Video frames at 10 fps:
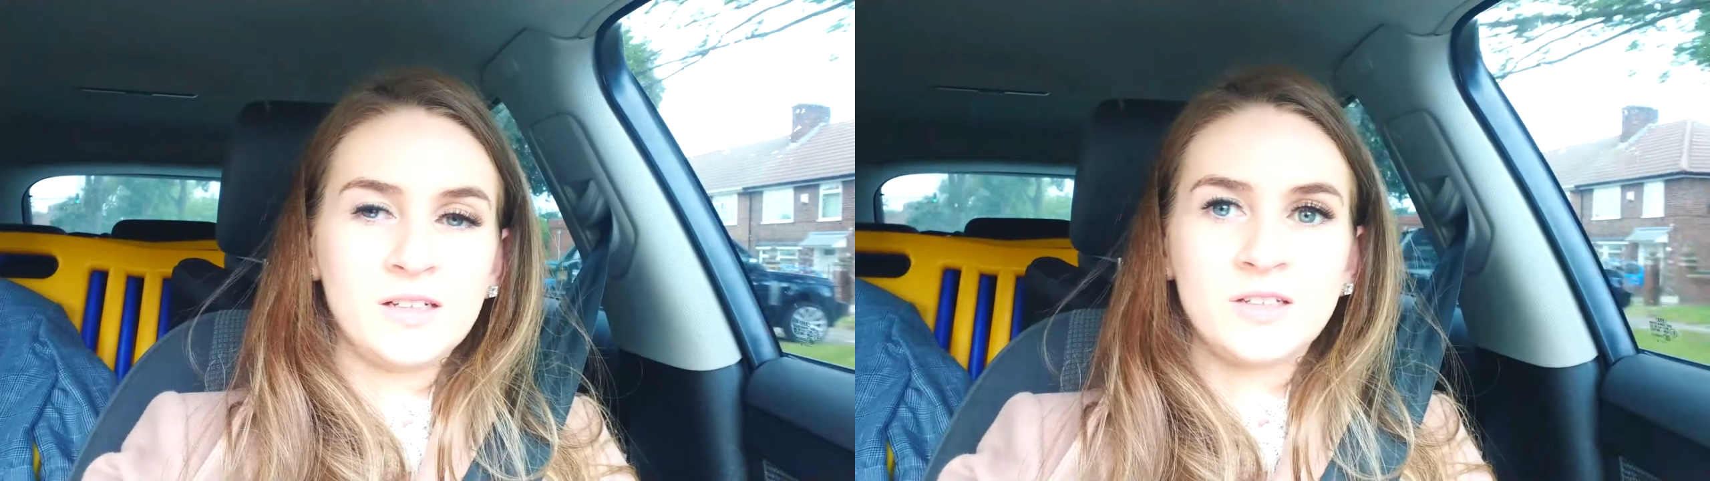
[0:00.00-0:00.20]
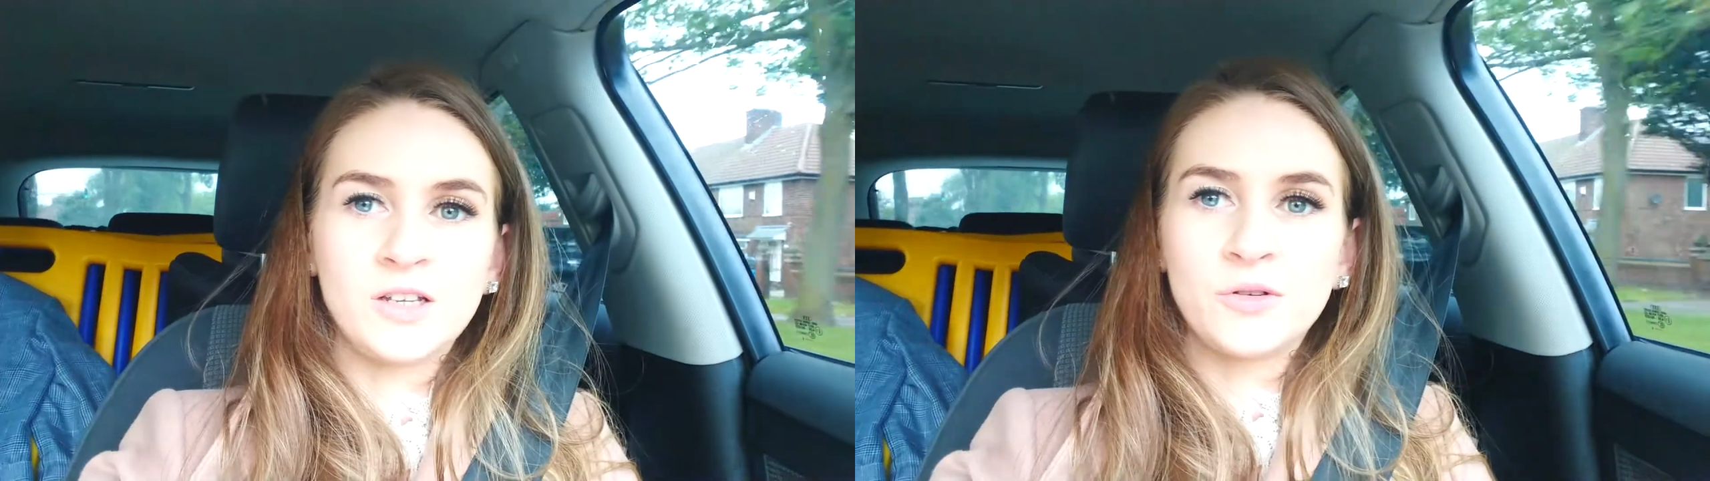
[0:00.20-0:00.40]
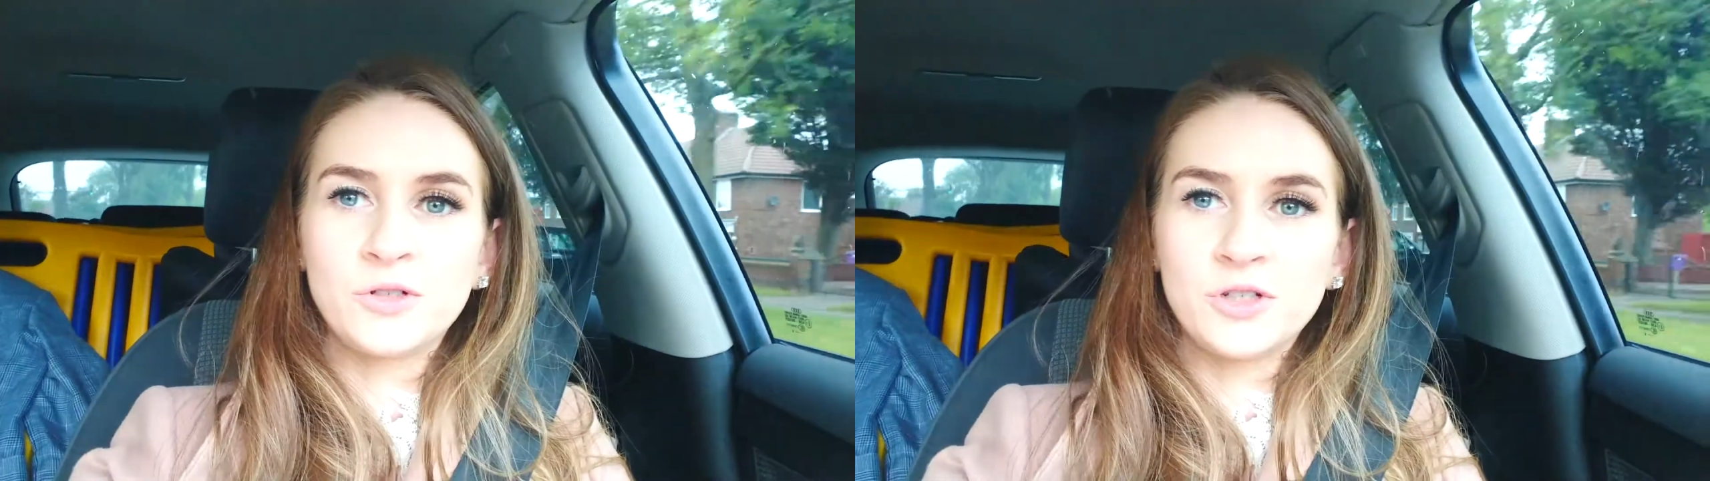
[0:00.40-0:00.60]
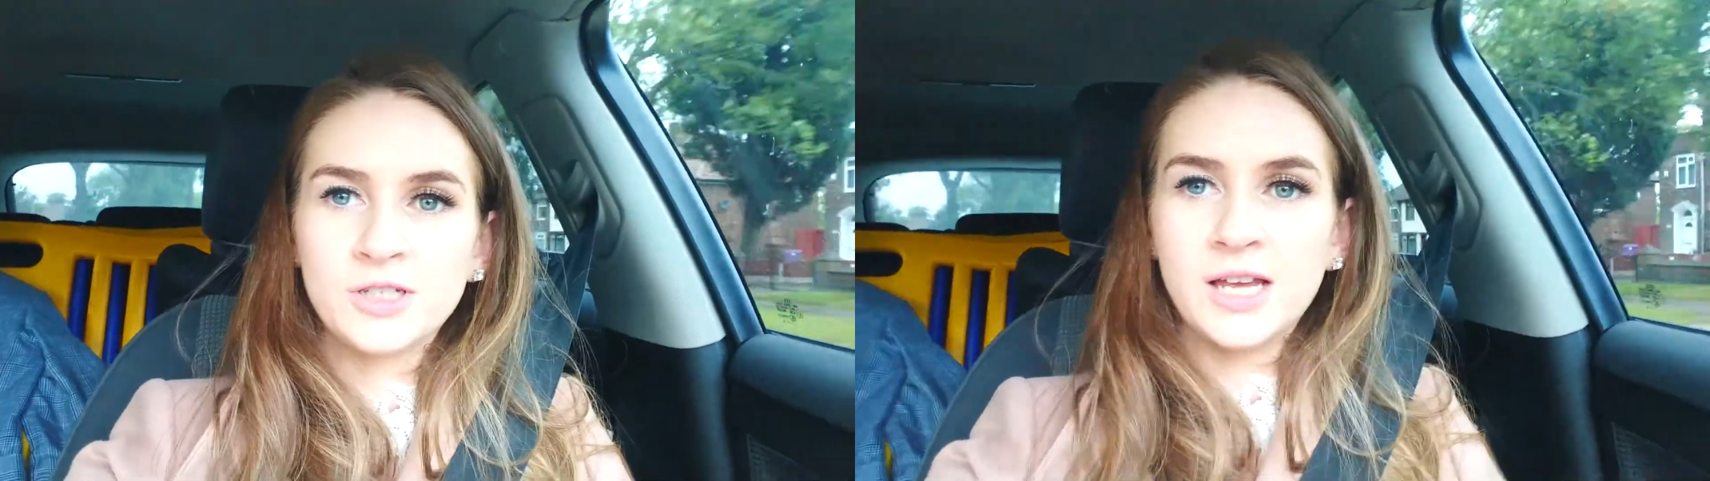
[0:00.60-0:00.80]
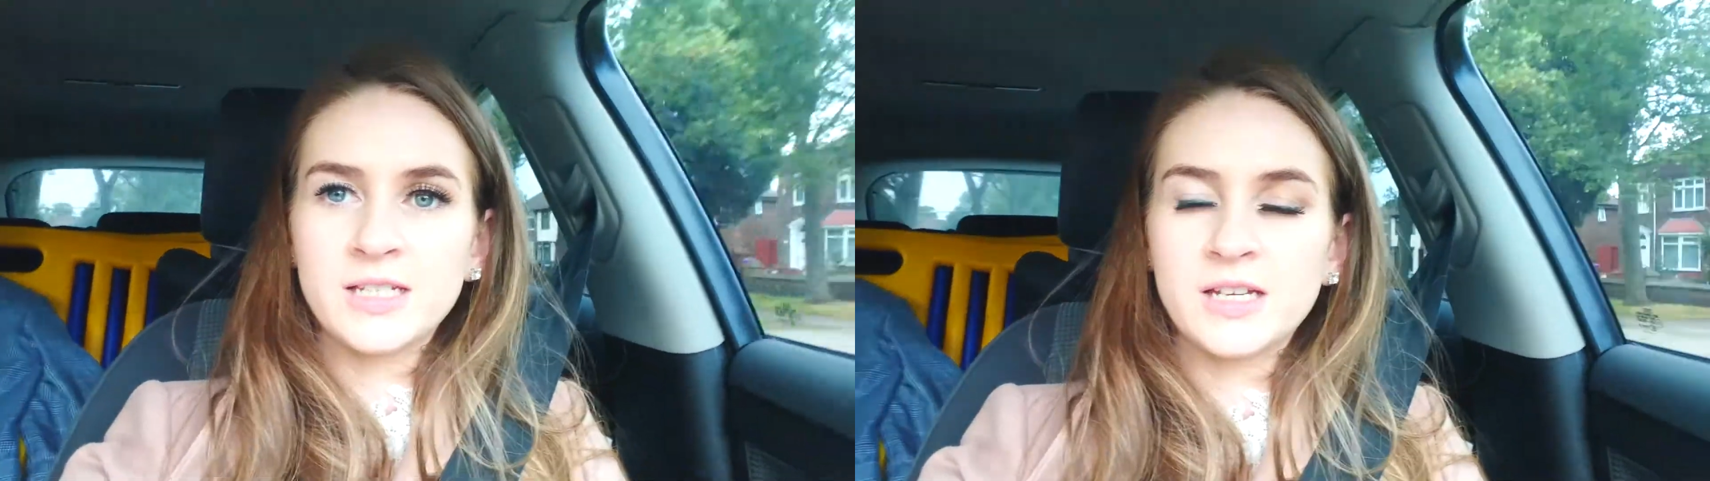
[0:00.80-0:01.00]
So,
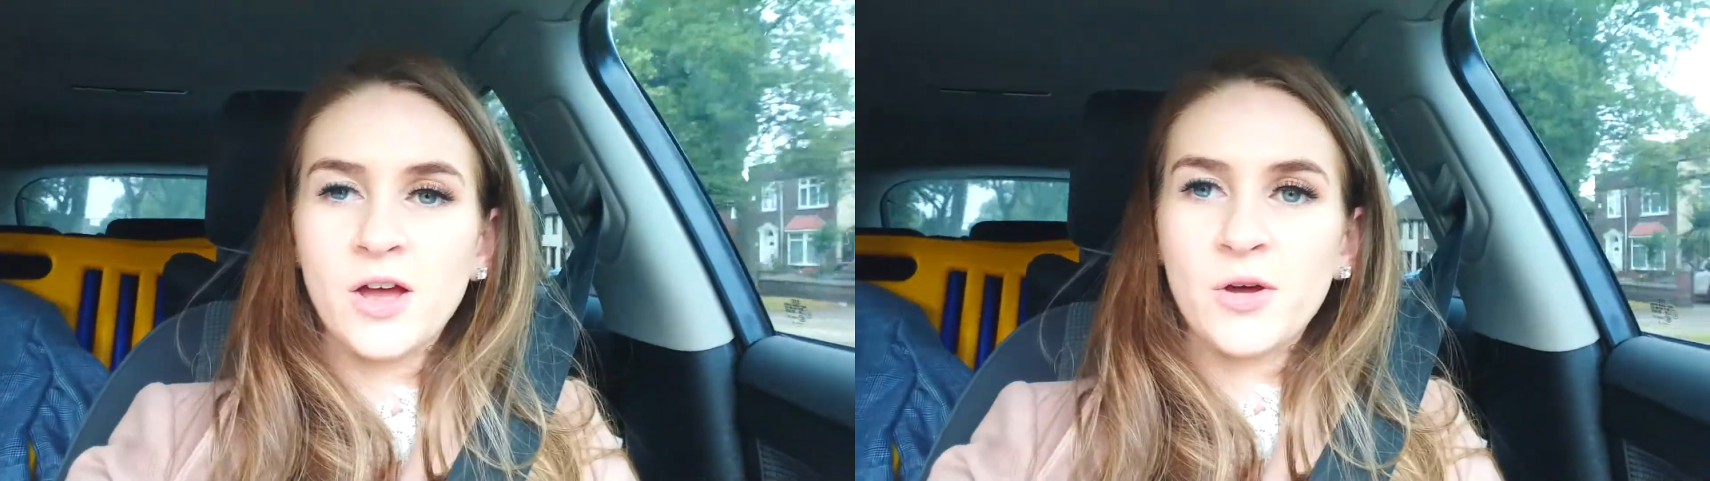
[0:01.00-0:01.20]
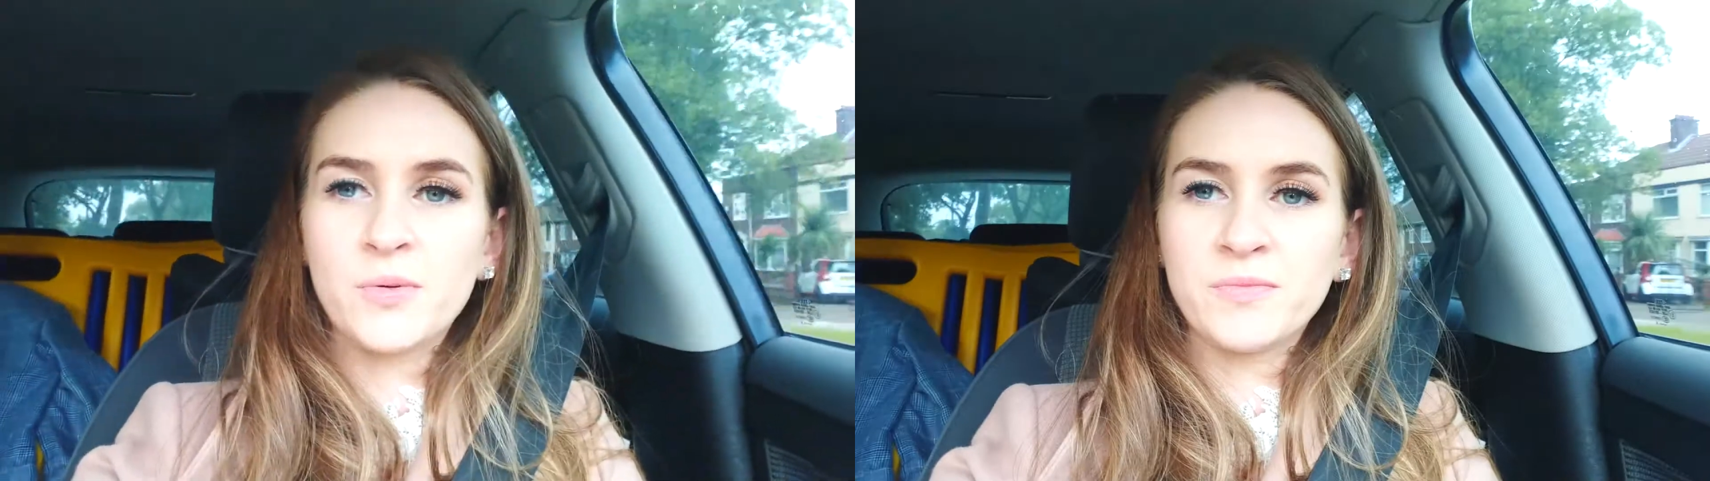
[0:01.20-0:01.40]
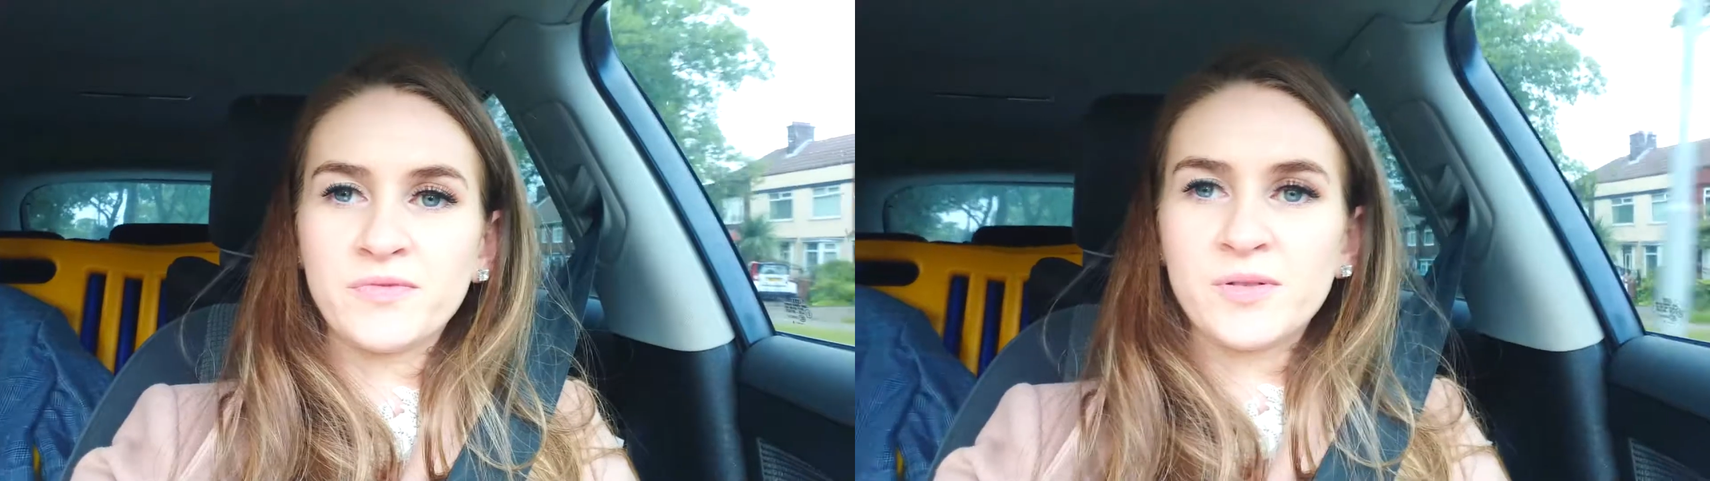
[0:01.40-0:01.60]
just heading home